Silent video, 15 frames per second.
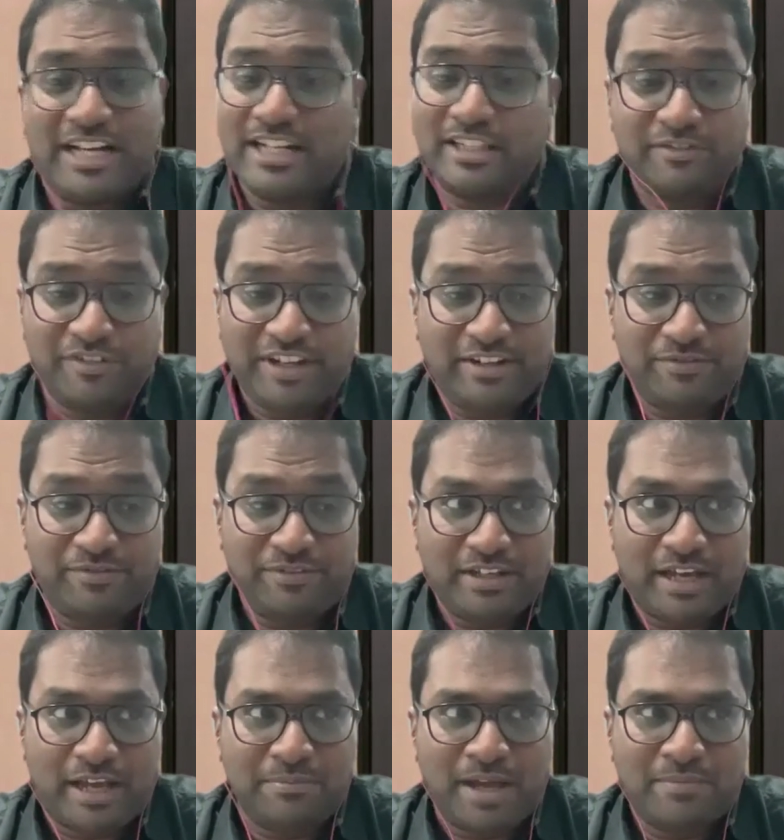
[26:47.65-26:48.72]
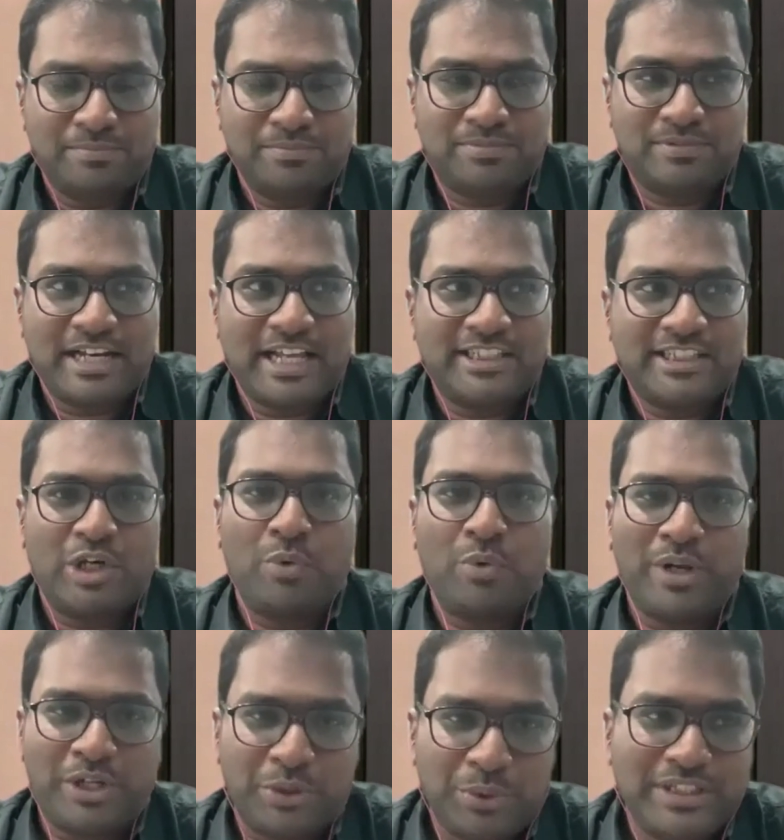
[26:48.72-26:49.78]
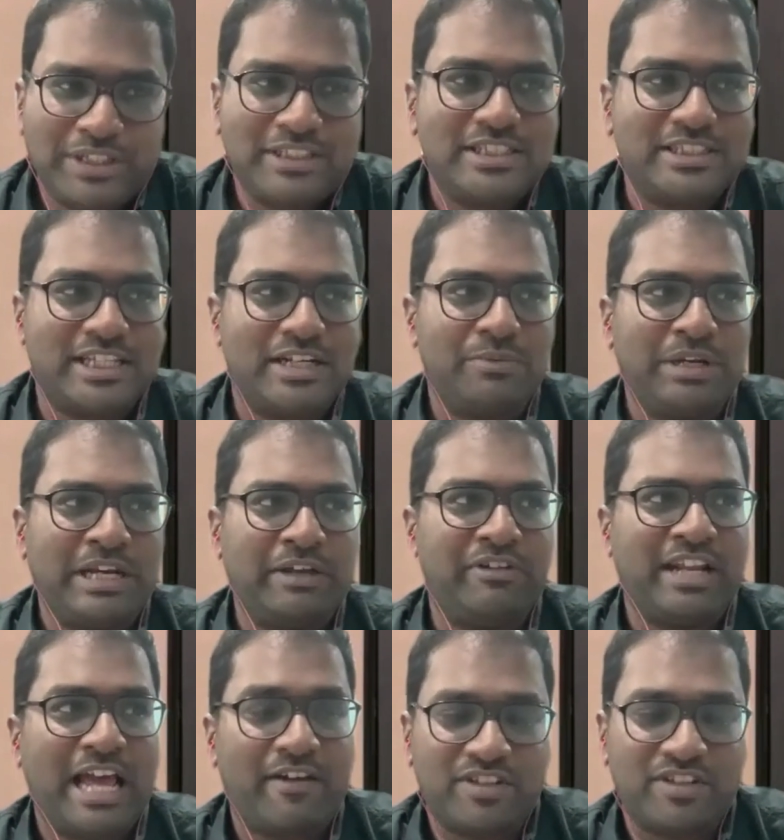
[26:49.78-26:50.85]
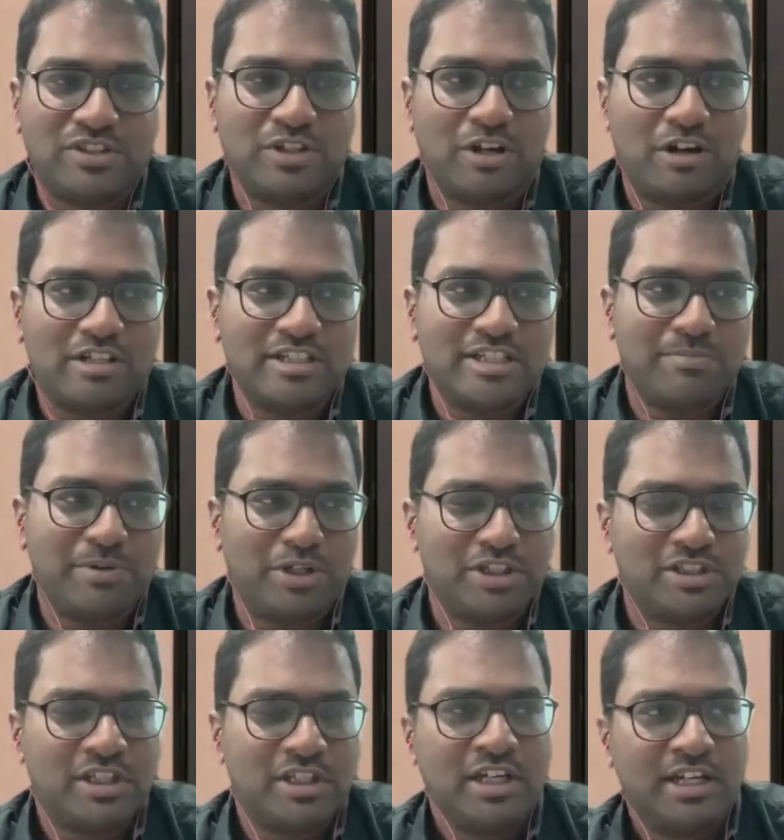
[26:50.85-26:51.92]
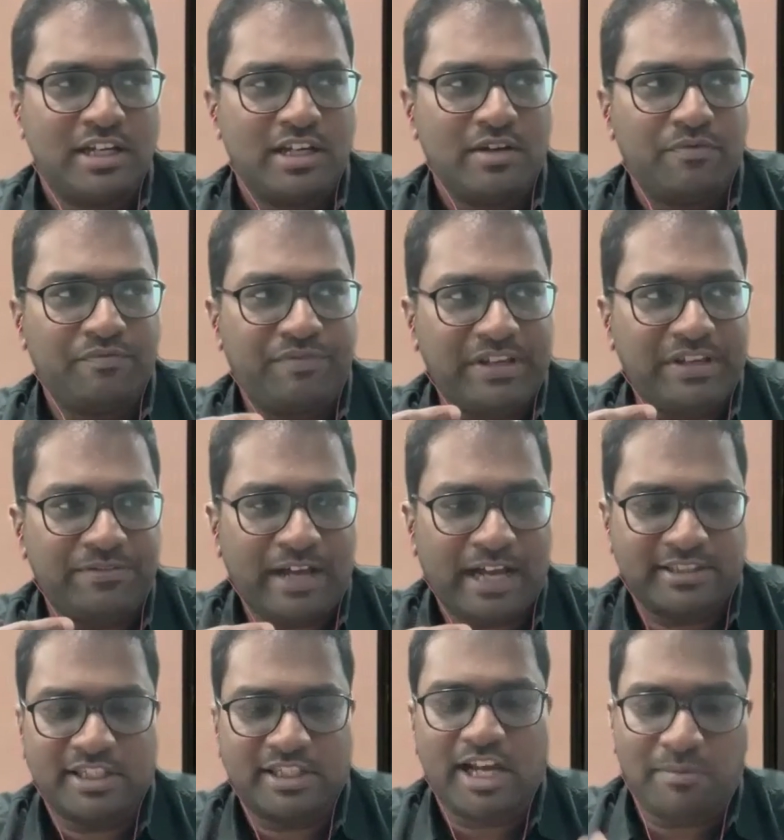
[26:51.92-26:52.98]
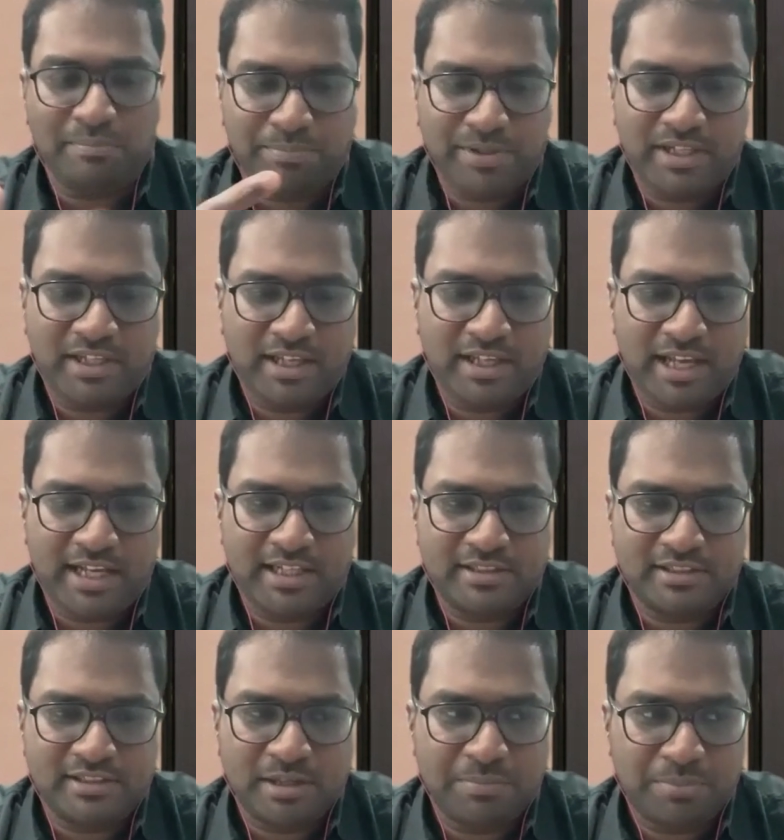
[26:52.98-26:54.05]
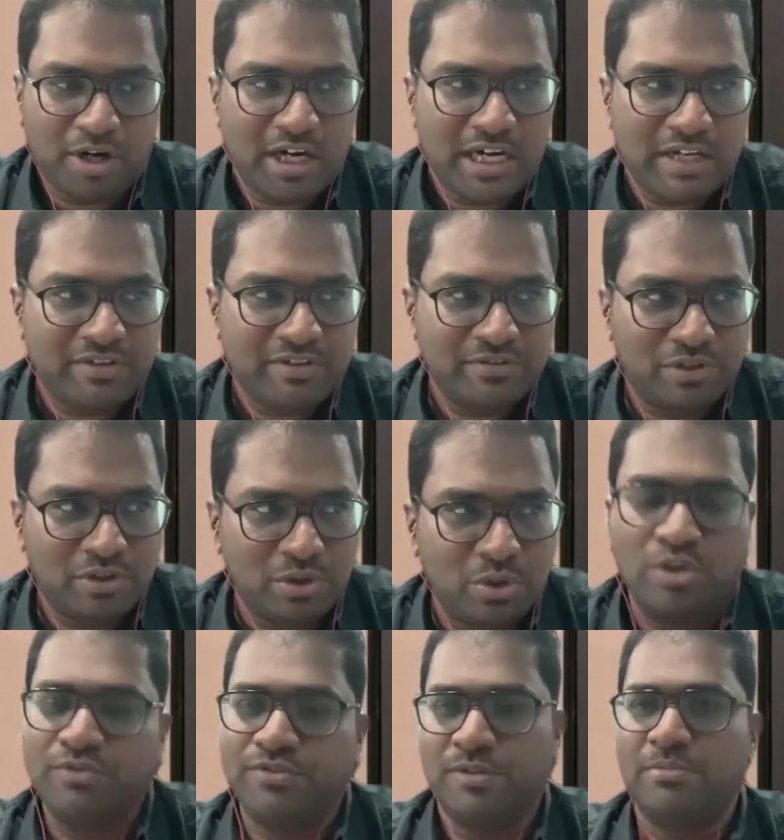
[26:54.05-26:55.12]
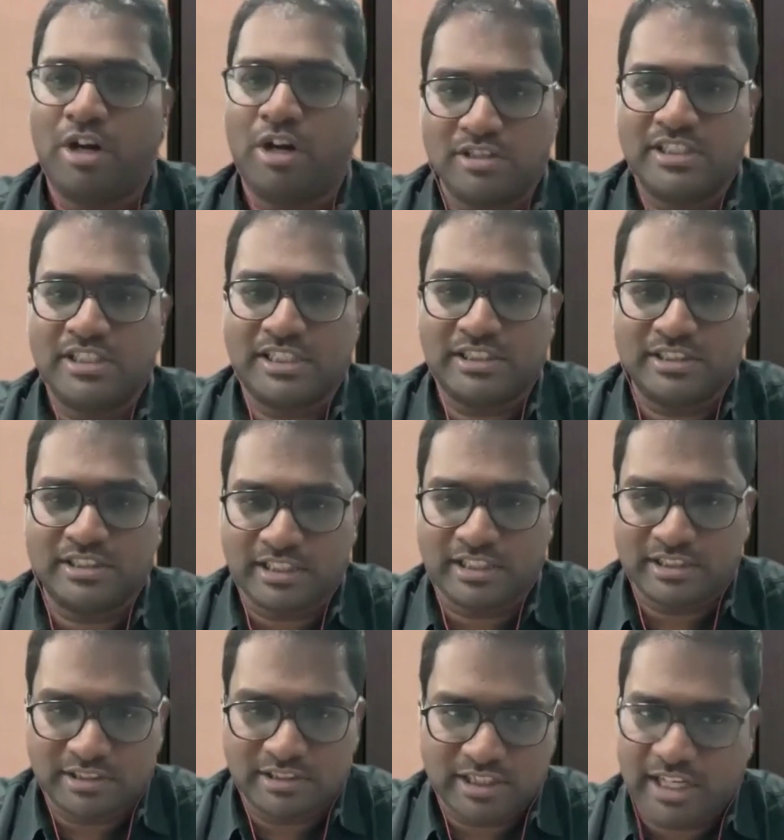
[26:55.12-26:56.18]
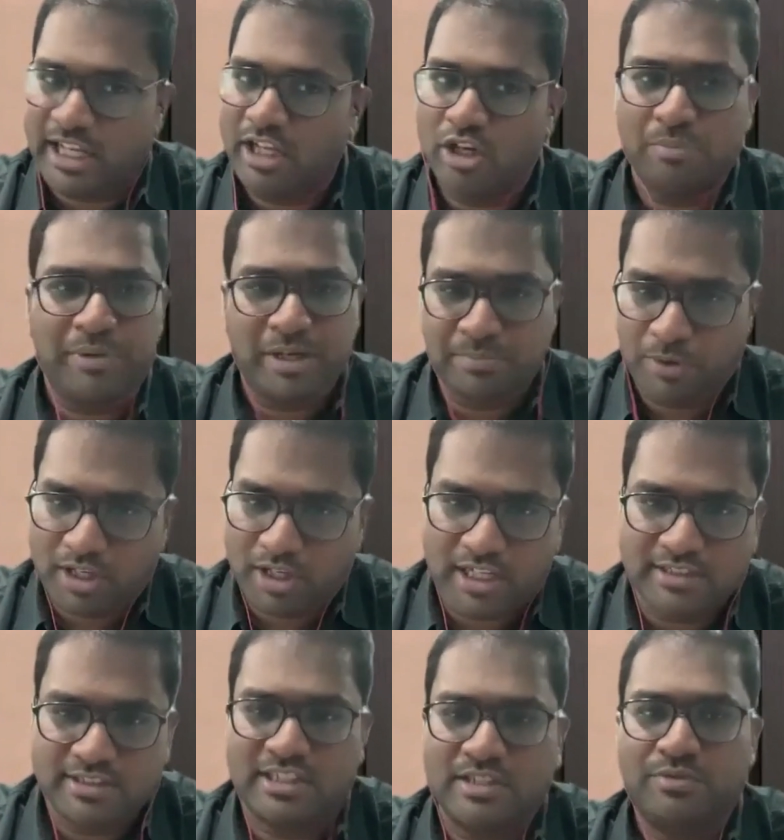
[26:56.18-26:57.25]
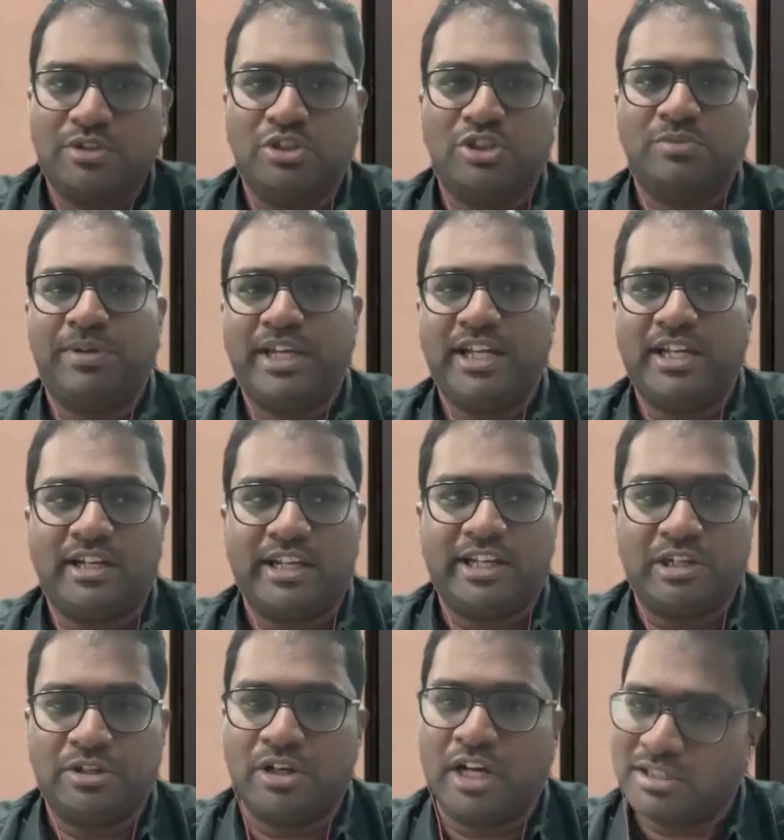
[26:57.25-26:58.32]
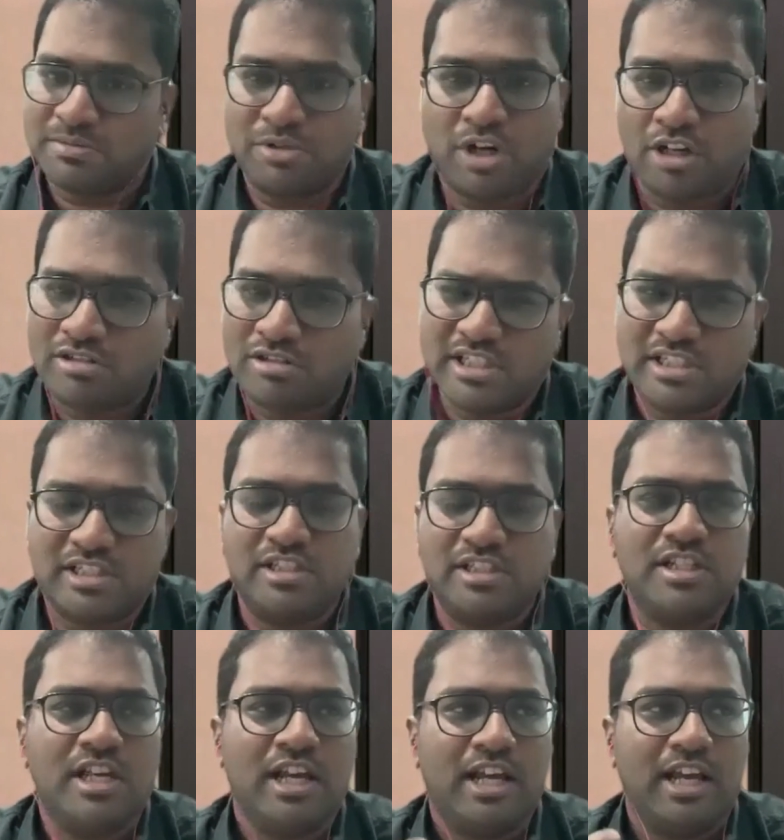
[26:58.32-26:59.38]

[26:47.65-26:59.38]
And I think I'm glad that we're doing this, and we're having this conversation, because we've, as a company, as a product, we've grown from conversations like this, right? Like, be it podcast interviews, be it like customer conversations.